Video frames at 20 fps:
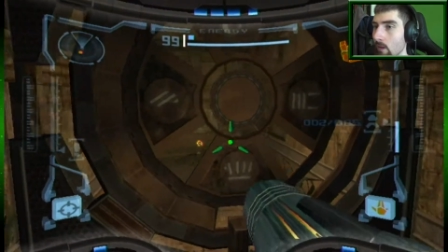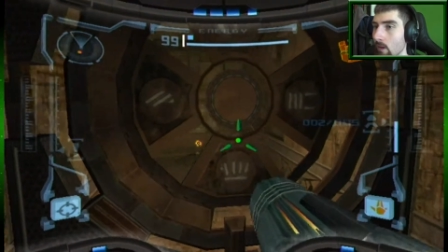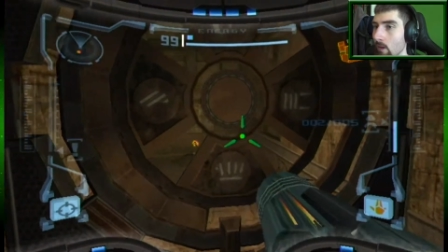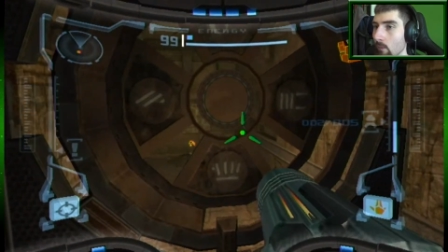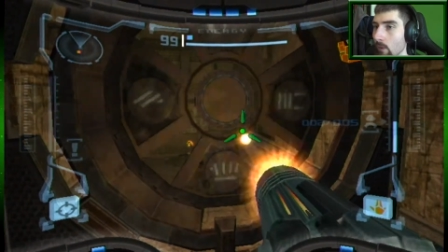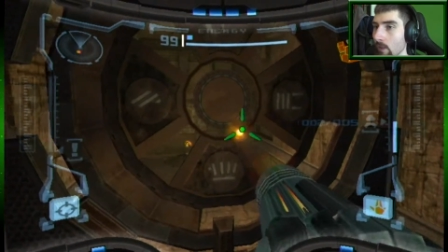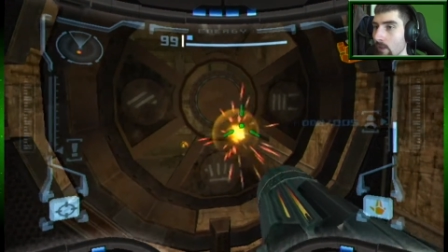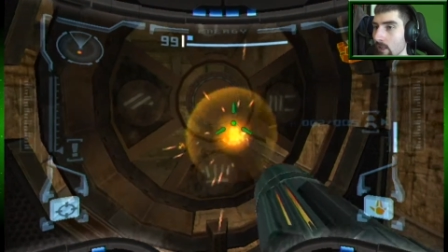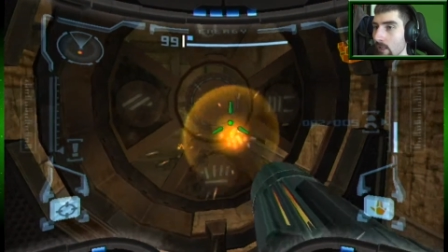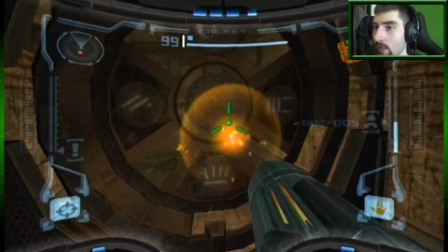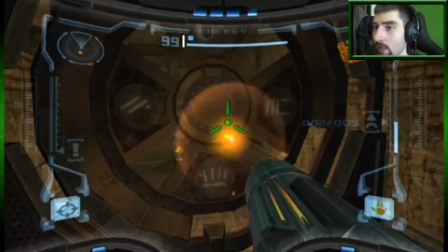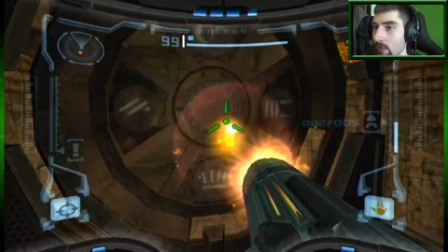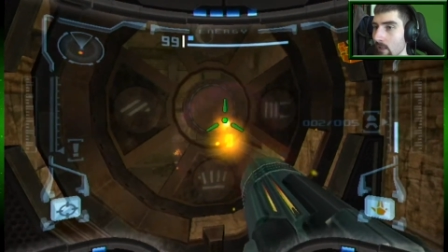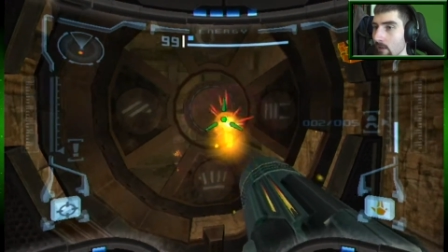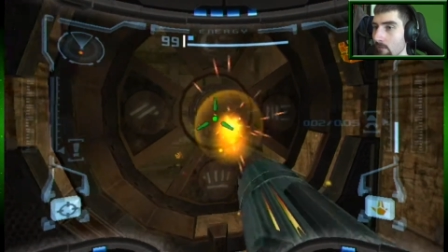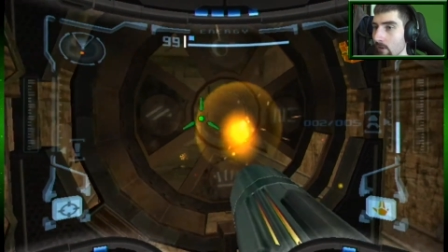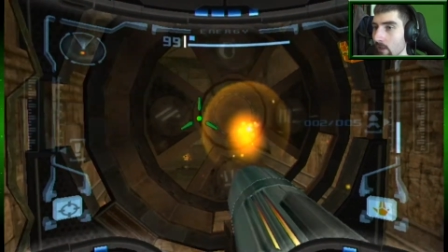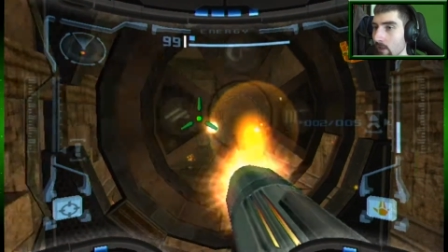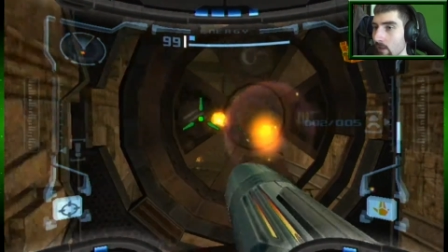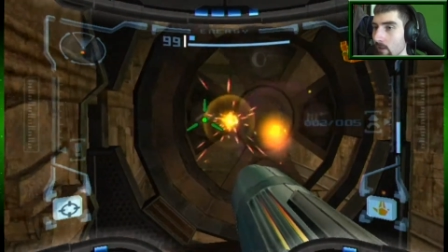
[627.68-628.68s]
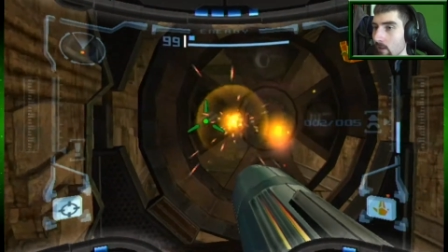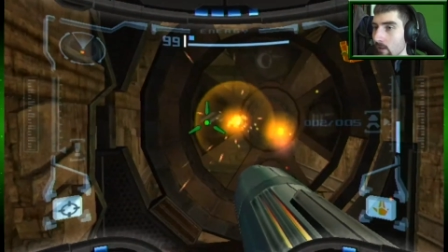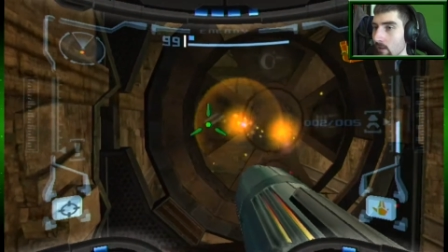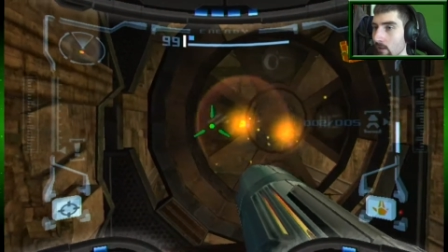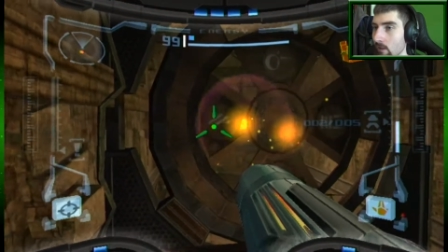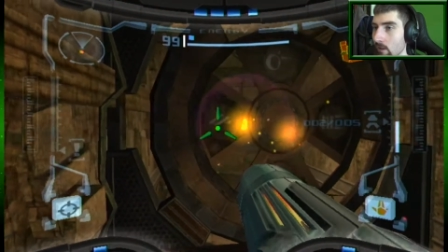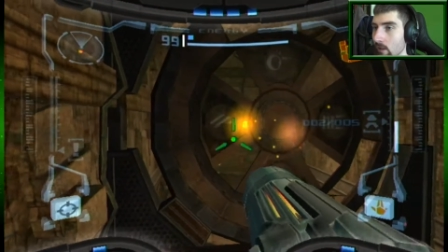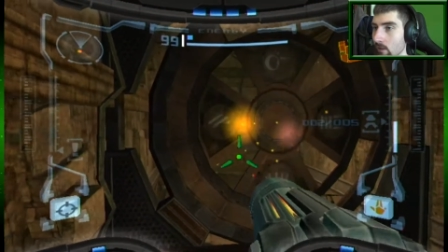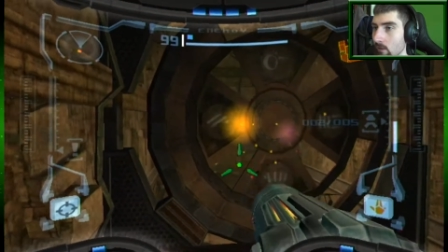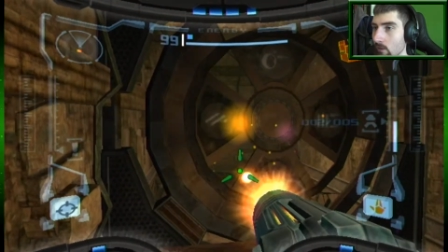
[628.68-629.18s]
wait, can I even
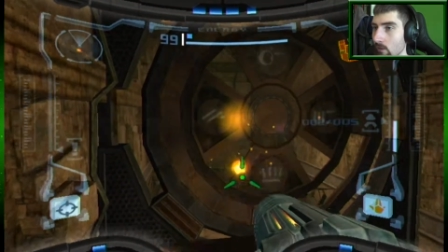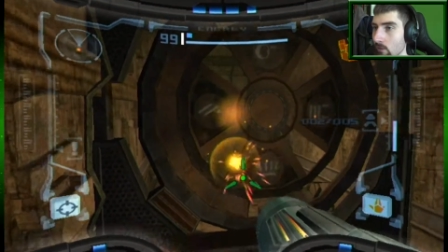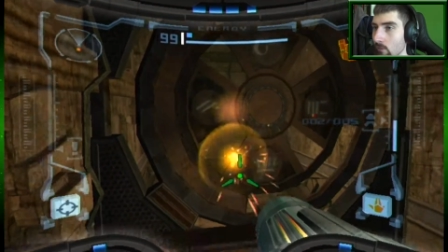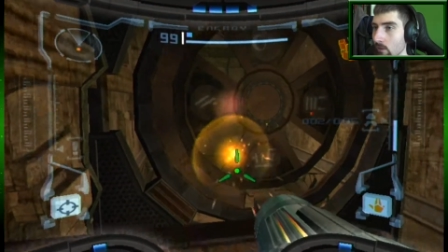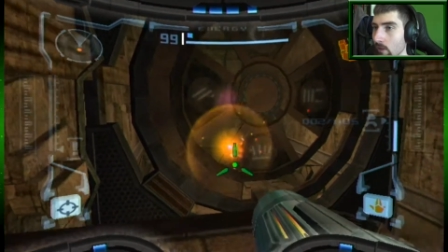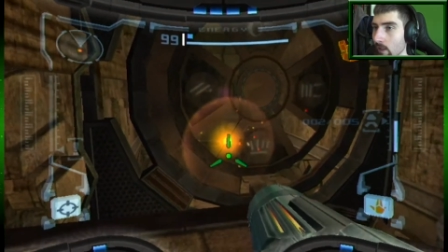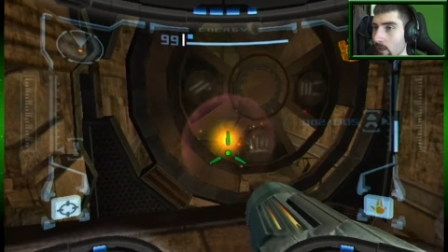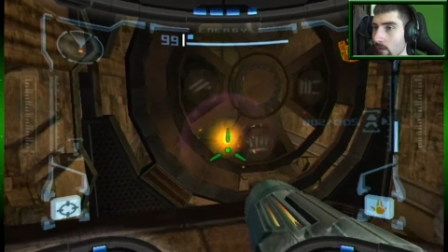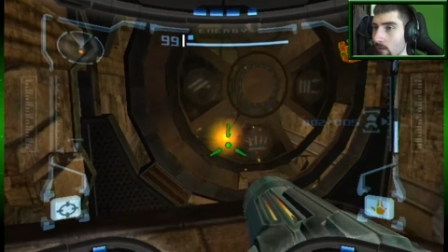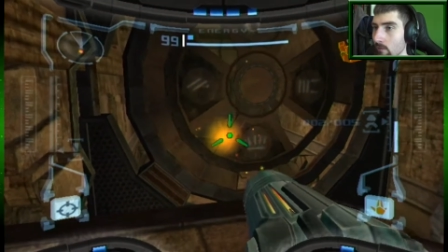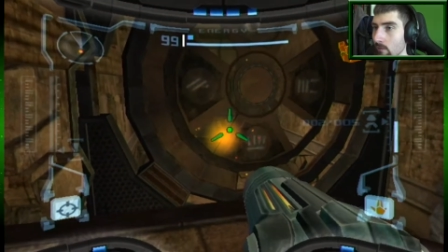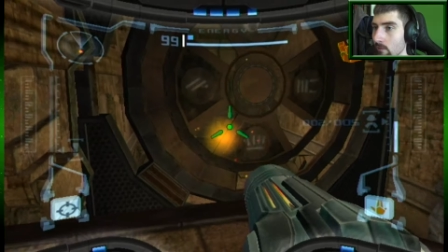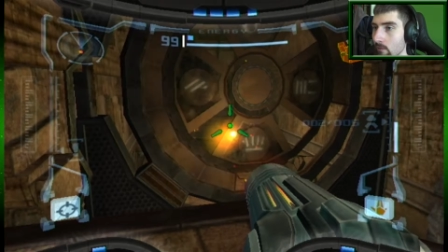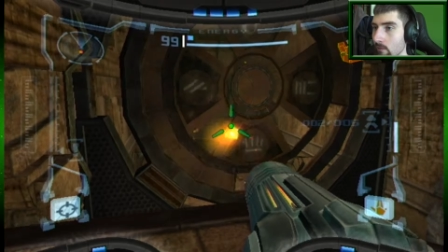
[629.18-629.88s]
get through here?